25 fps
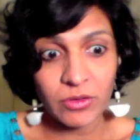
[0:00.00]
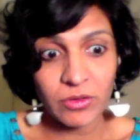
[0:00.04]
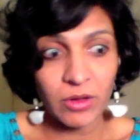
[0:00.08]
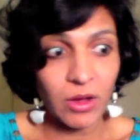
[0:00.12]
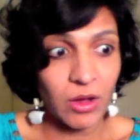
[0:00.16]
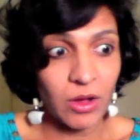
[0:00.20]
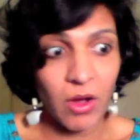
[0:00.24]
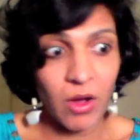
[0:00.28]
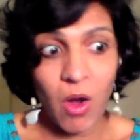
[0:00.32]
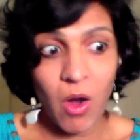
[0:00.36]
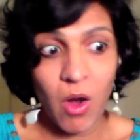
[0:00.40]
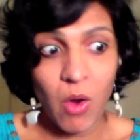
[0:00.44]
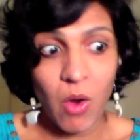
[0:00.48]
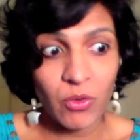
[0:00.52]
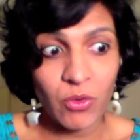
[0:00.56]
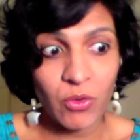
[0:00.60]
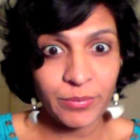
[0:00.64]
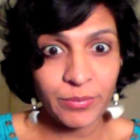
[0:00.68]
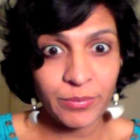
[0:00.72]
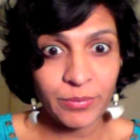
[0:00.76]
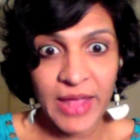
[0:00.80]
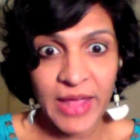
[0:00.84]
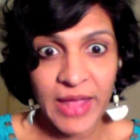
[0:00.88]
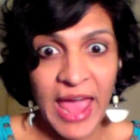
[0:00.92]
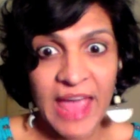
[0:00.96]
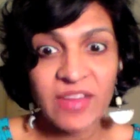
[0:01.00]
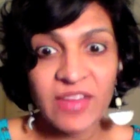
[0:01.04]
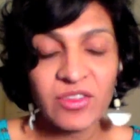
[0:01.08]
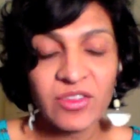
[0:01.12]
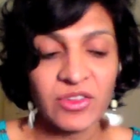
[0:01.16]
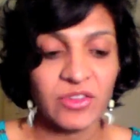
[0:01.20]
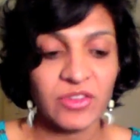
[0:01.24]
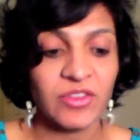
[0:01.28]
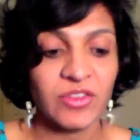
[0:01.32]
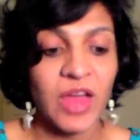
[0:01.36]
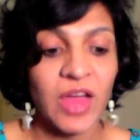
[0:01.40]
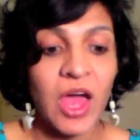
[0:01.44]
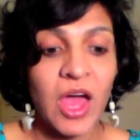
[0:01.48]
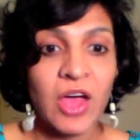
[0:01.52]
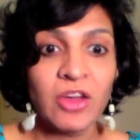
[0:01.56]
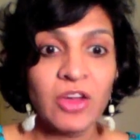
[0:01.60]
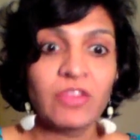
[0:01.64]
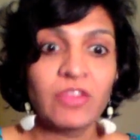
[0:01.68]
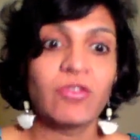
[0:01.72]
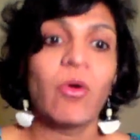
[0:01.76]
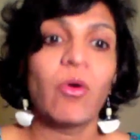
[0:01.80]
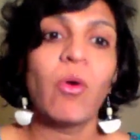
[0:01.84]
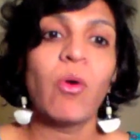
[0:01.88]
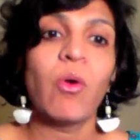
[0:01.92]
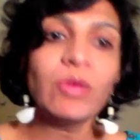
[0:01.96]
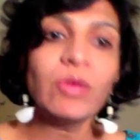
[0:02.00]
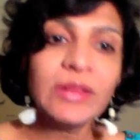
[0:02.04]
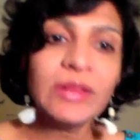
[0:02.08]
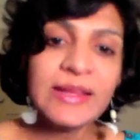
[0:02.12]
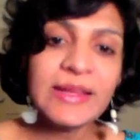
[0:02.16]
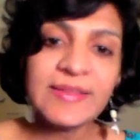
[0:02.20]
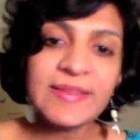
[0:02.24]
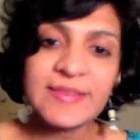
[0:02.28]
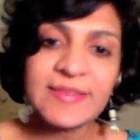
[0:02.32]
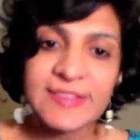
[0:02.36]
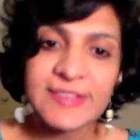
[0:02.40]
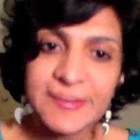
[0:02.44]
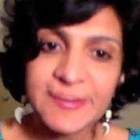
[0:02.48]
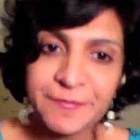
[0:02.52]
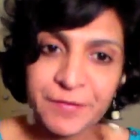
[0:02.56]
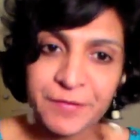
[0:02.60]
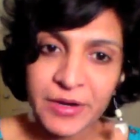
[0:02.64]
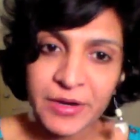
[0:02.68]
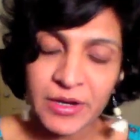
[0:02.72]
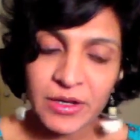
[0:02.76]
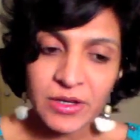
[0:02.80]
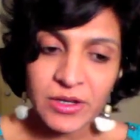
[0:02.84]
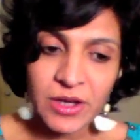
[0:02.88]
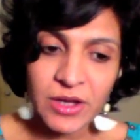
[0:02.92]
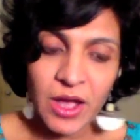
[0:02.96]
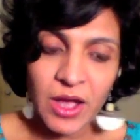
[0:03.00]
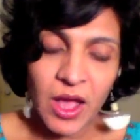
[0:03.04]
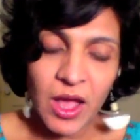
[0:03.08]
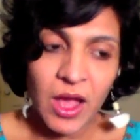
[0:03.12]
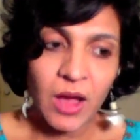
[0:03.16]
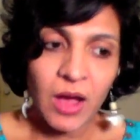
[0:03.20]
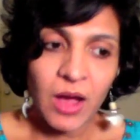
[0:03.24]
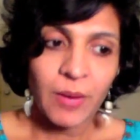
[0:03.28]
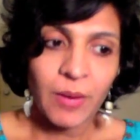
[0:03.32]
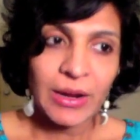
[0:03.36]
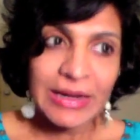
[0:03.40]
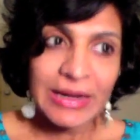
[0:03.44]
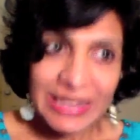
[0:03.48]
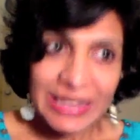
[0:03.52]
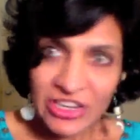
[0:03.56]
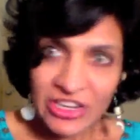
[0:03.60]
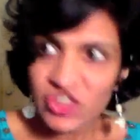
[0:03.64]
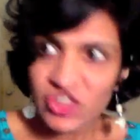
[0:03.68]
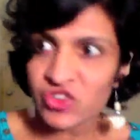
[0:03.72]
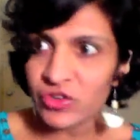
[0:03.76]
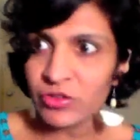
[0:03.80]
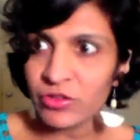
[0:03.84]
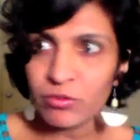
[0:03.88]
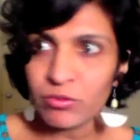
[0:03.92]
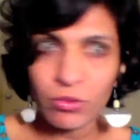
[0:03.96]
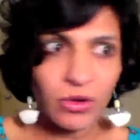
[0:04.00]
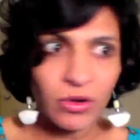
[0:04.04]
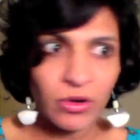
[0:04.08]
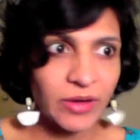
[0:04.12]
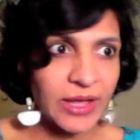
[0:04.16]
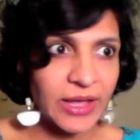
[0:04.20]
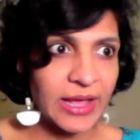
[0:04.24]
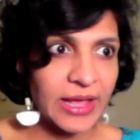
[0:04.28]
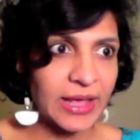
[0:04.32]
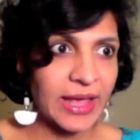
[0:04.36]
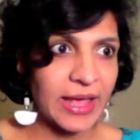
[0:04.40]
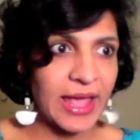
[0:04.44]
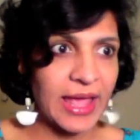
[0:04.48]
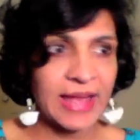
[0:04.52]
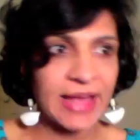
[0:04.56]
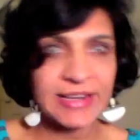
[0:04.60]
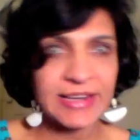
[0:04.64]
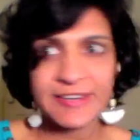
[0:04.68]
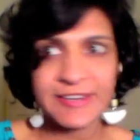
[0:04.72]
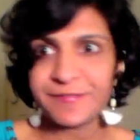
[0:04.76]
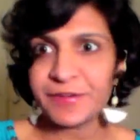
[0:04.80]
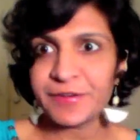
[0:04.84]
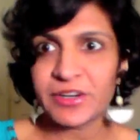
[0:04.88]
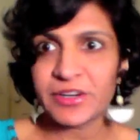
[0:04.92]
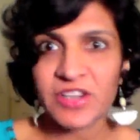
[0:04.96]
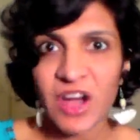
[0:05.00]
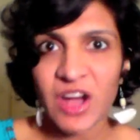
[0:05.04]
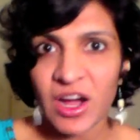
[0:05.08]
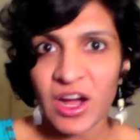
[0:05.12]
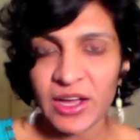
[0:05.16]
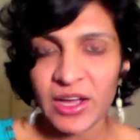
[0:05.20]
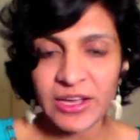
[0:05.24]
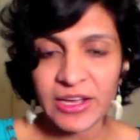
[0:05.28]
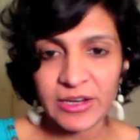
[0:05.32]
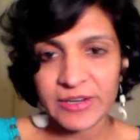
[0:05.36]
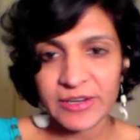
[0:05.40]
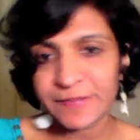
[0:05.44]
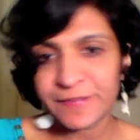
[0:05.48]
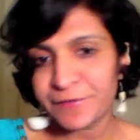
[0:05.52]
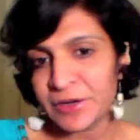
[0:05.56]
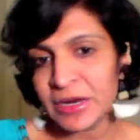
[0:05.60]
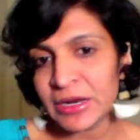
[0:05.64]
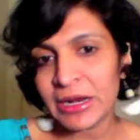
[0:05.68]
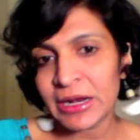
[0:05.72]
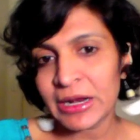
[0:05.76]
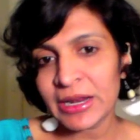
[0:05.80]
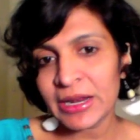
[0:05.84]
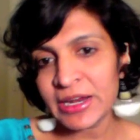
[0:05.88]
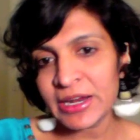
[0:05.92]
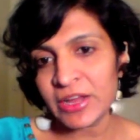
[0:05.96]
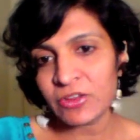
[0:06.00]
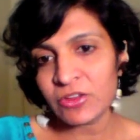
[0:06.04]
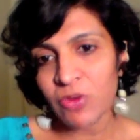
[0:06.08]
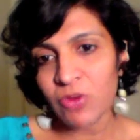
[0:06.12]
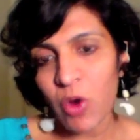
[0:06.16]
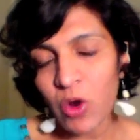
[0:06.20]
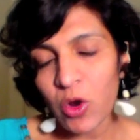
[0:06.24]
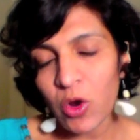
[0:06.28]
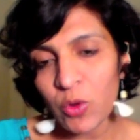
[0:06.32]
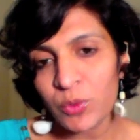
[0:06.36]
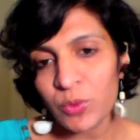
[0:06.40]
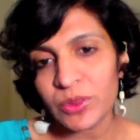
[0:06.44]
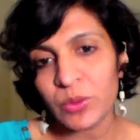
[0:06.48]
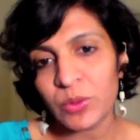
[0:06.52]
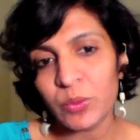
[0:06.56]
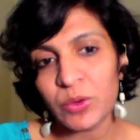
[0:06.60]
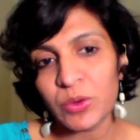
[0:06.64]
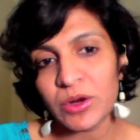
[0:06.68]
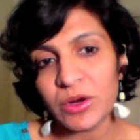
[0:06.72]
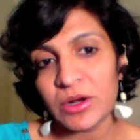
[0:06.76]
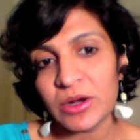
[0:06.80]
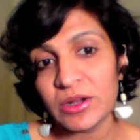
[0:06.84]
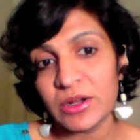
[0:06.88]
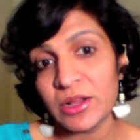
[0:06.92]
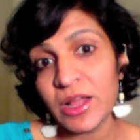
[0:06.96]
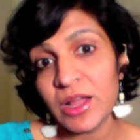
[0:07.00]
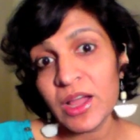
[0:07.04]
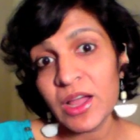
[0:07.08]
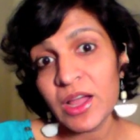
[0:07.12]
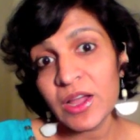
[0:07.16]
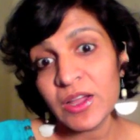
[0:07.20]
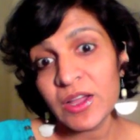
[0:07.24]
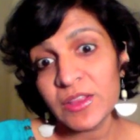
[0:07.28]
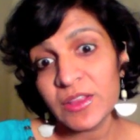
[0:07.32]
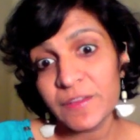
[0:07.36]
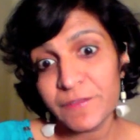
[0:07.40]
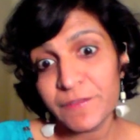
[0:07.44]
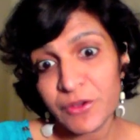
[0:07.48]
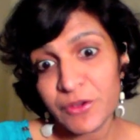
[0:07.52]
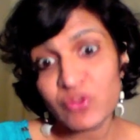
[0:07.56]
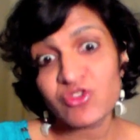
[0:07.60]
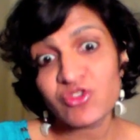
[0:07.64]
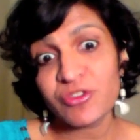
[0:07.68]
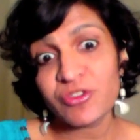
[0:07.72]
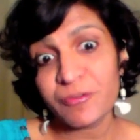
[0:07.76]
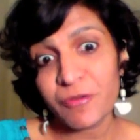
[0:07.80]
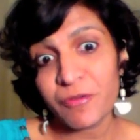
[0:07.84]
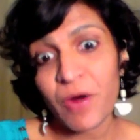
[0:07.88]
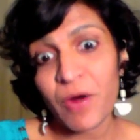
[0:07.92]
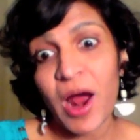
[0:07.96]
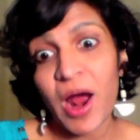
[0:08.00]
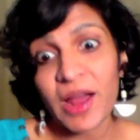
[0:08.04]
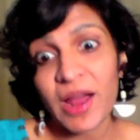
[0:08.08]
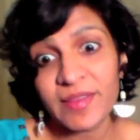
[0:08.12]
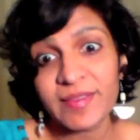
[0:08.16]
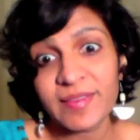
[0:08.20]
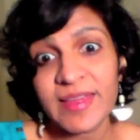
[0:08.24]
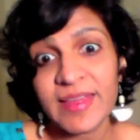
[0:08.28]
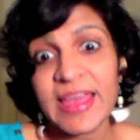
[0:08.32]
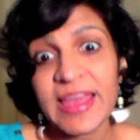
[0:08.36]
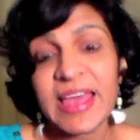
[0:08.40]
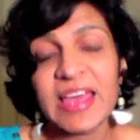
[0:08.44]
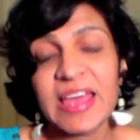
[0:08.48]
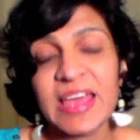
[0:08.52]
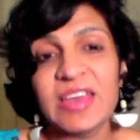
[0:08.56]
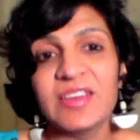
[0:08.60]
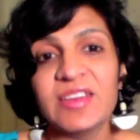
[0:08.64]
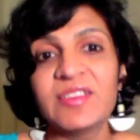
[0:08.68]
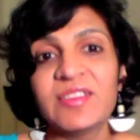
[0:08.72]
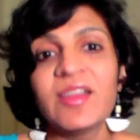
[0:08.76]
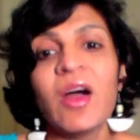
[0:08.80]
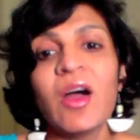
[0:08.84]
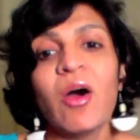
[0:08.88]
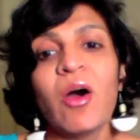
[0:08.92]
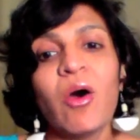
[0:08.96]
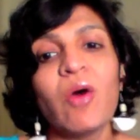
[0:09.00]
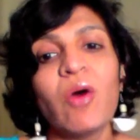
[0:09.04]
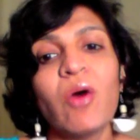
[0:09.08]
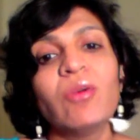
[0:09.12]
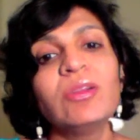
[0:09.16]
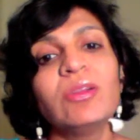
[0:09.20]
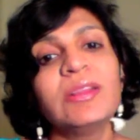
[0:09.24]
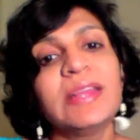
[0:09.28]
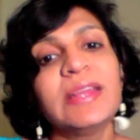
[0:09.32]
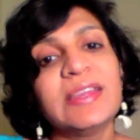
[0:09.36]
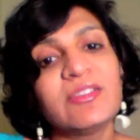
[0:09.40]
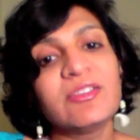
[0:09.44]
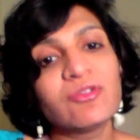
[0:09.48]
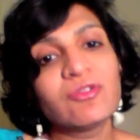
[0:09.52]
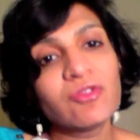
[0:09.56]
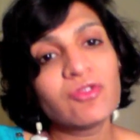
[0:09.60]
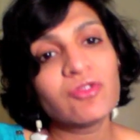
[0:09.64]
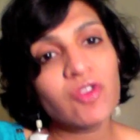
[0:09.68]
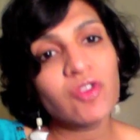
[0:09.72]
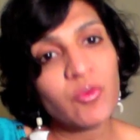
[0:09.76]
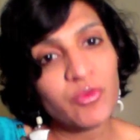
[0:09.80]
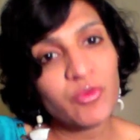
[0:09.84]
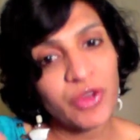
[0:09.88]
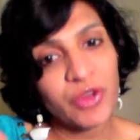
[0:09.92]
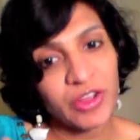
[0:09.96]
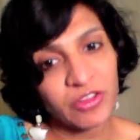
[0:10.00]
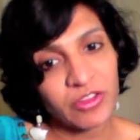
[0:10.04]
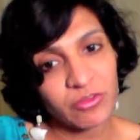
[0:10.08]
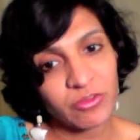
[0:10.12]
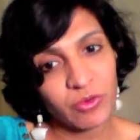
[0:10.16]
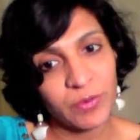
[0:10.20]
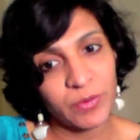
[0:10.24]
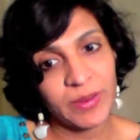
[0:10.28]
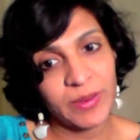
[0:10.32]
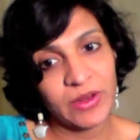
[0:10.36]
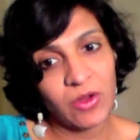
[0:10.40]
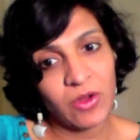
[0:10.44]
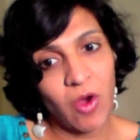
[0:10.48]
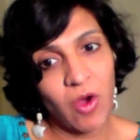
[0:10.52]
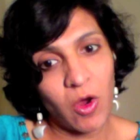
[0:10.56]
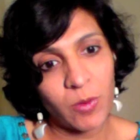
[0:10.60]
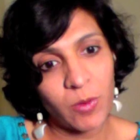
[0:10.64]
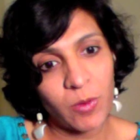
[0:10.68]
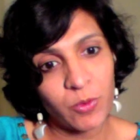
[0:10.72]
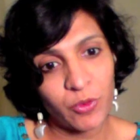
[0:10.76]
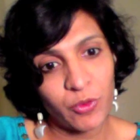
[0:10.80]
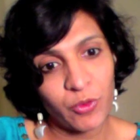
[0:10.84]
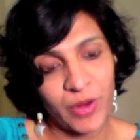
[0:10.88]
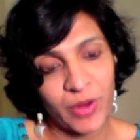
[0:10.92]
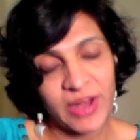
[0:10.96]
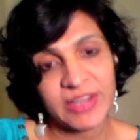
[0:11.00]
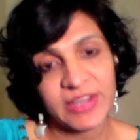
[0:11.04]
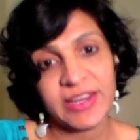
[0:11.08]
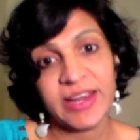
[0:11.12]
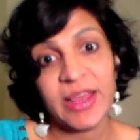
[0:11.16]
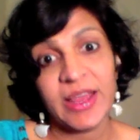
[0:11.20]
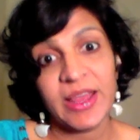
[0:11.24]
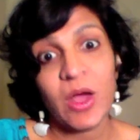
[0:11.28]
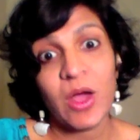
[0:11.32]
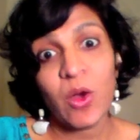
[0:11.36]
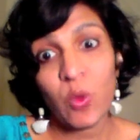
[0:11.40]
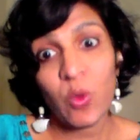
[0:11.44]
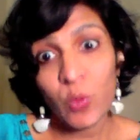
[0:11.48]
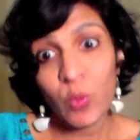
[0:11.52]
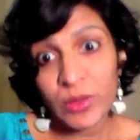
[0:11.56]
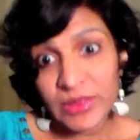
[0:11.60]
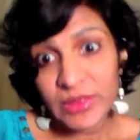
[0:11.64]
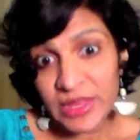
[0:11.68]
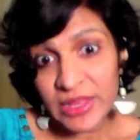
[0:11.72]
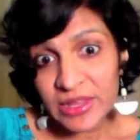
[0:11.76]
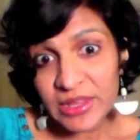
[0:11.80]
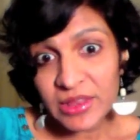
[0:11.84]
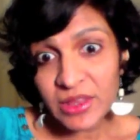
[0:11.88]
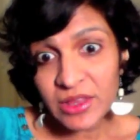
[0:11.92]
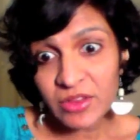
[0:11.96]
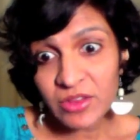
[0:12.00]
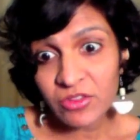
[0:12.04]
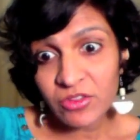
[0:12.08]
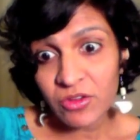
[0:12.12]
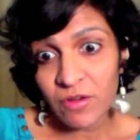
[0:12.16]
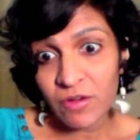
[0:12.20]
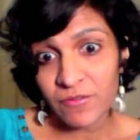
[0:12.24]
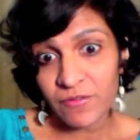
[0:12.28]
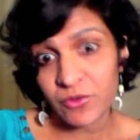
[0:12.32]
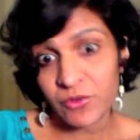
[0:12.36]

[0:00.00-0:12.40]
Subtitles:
own cases. So all these different clinicians working in different clinics all over the world, the future I see is all these rubrics would be incorporated within the software.